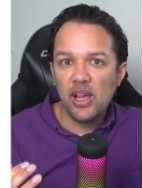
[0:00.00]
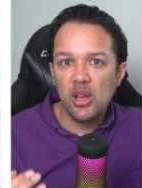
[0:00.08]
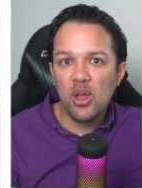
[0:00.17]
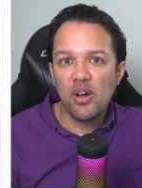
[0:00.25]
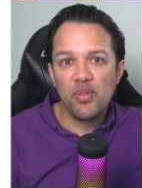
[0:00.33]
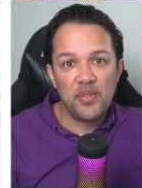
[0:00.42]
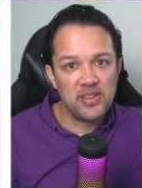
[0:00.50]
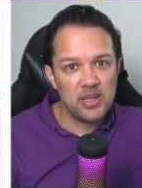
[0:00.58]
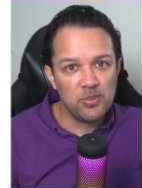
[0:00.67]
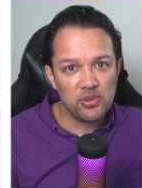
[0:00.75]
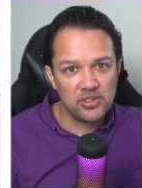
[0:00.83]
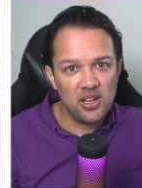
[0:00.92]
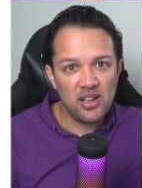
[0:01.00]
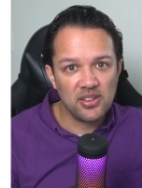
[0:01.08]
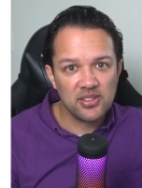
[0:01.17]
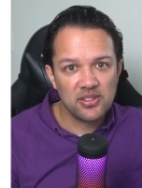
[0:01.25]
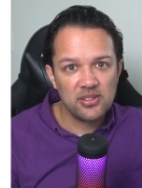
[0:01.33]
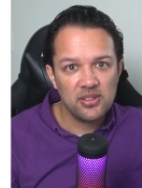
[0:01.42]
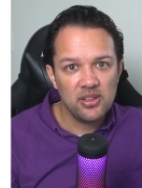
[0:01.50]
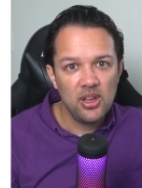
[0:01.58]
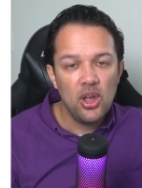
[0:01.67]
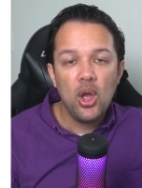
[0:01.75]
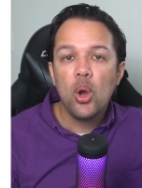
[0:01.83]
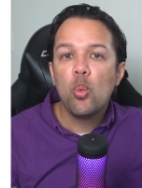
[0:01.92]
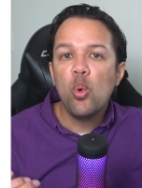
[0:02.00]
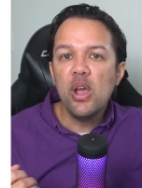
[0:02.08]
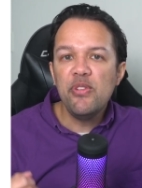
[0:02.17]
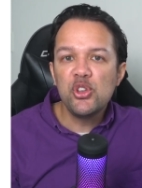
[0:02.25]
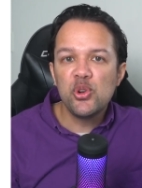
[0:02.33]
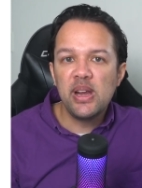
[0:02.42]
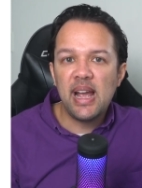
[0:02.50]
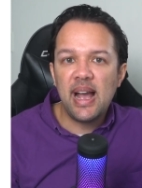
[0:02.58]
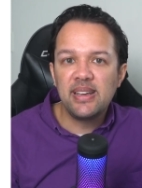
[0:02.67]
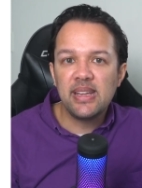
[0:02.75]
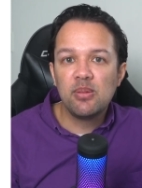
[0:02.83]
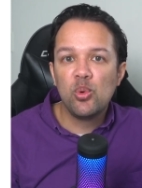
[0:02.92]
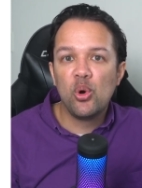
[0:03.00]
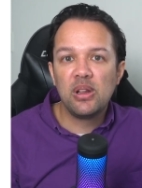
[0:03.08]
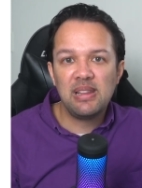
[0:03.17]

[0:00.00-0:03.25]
a lot for this simple task. What if you try adding more